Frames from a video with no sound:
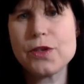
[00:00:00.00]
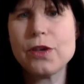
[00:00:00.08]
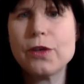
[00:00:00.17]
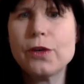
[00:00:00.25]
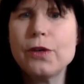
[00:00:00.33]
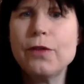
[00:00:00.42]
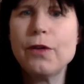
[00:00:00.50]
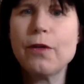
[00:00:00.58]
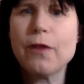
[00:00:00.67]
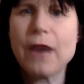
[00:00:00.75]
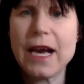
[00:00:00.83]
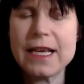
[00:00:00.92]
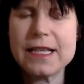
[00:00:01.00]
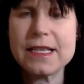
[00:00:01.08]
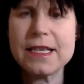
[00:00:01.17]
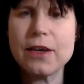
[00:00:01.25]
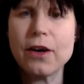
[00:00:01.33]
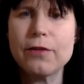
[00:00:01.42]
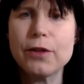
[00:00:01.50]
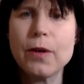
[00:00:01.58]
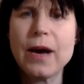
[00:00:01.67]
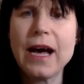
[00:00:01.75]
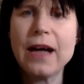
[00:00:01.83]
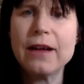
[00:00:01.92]
So a good variety of
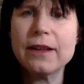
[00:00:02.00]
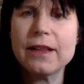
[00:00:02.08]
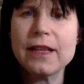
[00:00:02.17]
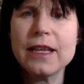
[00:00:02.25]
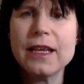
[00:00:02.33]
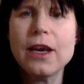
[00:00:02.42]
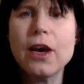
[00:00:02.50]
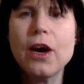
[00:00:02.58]
your healthy